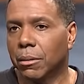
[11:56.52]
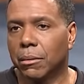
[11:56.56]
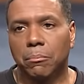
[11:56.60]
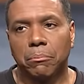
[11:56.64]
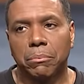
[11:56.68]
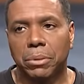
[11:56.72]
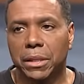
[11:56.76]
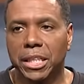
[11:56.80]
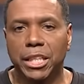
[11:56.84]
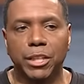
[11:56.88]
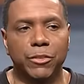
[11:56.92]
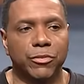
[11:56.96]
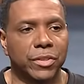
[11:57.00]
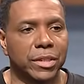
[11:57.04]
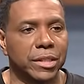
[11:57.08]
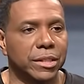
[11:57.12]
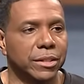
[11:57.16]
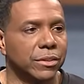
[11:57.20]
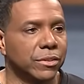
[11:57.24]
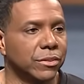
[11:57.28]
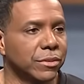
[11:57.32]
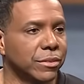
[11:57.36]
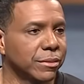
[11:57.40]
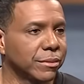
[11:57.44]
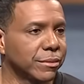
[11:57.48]
Belief
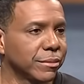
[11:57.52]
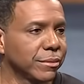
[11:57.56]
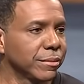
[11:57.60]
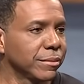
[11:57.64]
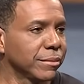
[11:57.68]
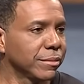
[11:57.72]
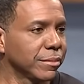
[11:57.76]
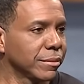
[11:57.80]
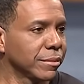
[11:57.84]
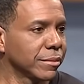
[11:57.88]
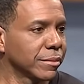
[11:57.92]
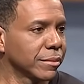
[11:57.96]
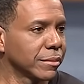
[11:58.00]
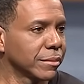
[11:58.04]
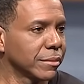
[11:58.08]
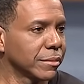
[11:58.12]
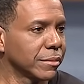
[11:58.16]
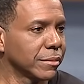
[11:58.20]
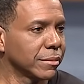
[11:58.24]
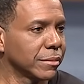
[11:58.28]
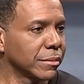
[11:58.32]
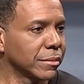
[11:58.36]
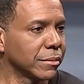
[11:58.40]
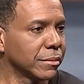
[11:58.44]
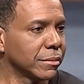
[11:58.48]
is.
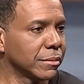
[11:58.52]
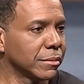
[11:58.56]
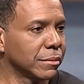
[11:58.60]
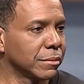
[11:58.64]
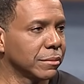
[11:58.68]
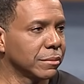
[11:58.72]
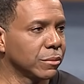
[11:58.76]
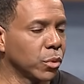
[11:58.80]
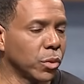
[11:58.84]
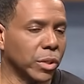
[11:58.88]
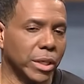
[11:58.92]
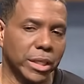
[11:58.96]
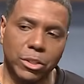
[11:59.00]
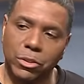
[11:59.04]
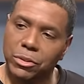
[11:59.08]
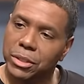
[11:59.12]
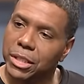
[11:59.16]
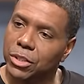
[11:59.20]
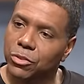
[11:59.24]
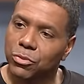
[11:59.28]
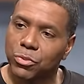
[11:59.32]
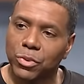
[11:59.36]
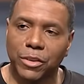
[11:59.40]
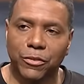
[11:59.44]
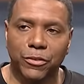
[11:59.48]
Boy, I know
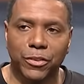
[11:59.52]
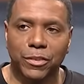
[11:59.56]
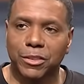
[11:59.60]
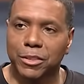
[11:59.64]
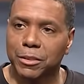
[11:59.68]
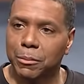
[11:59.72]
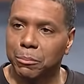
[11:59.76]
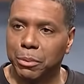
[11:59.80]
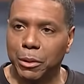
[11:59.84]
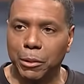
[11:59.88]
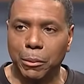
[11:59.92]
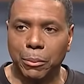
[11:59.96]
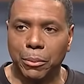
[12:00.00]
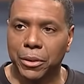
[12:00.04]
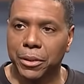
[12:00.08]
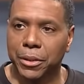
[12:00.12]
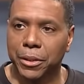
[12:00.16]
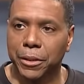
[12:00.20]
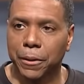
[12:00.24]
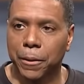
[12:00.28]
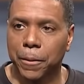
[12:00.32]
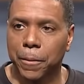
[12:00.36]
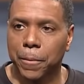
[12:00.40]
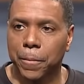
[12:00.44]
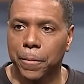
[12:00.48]
that's rough for some people to
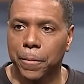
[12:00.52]
hear.